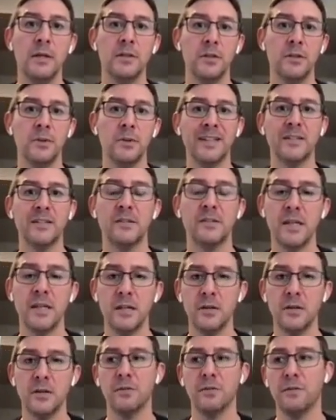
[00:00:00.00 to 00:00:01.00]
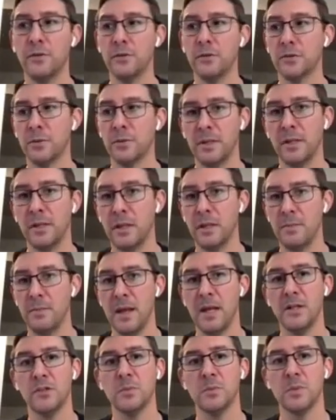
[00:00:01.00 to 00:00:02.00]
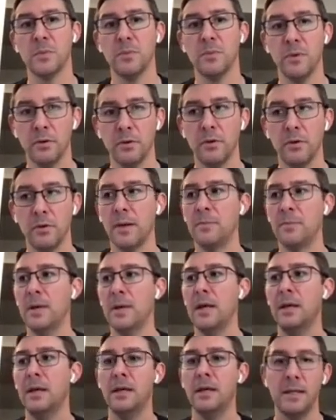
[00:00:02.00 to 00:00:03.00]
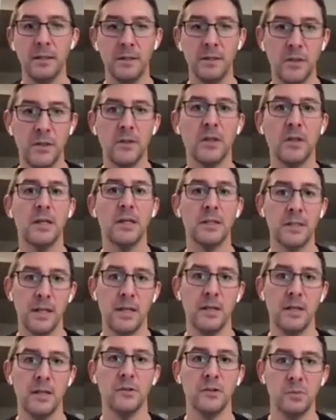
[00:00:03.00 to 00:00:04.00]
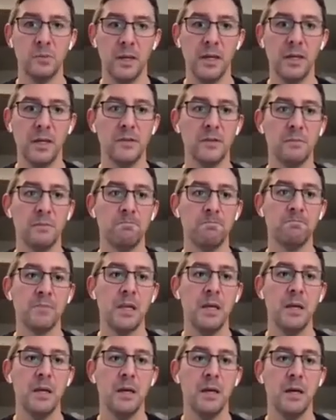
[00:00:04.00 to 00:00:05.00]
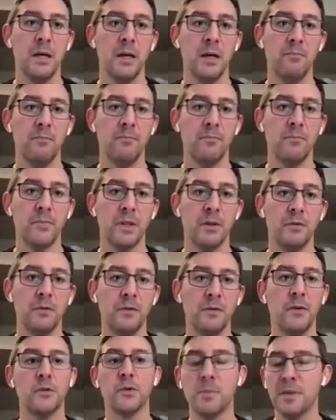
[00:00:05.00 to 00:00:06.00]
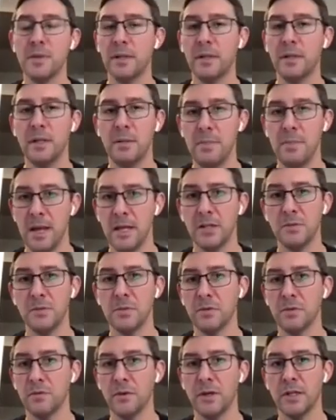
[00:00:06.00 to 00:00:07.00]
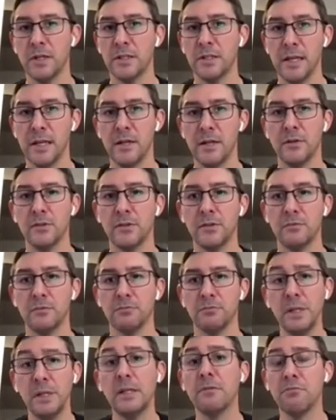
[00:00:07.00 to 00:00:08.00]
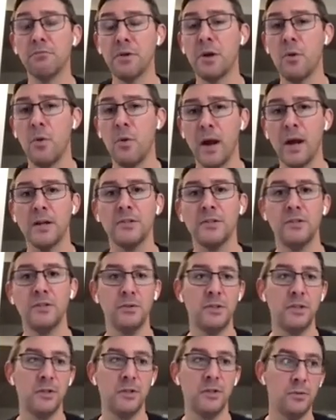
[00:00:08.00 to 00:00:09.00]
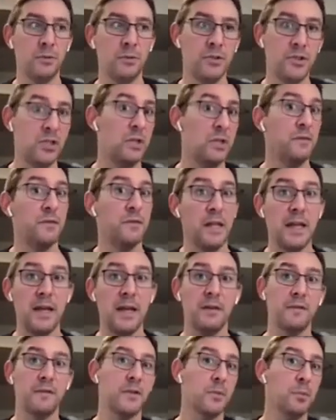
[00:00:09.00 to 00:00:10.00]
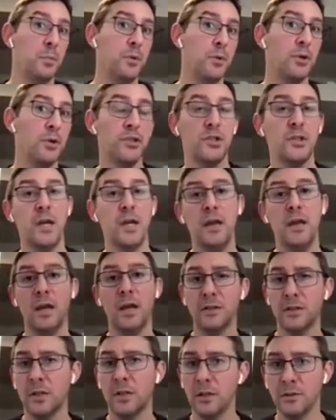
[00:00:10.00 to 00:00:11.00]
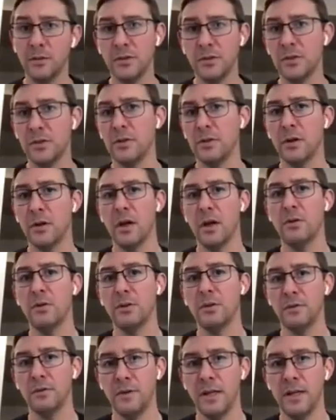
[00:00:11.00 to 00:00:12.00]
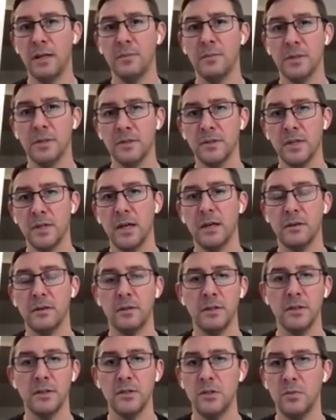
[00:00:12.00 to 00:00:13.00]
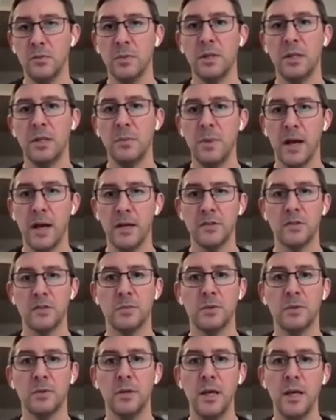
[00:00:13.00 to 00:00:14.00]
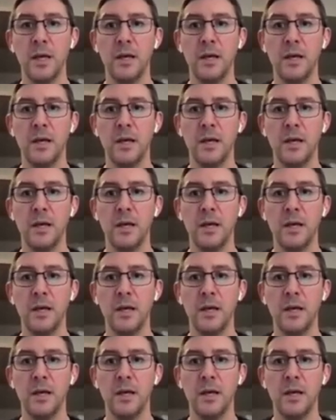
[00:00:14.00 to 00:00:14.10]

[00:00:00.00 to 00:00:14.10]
to extend your vulnerability management program into the container space. Um, Vulnerability management for containers really requires you to shift left, to push as close to your code development cycle as humanly possible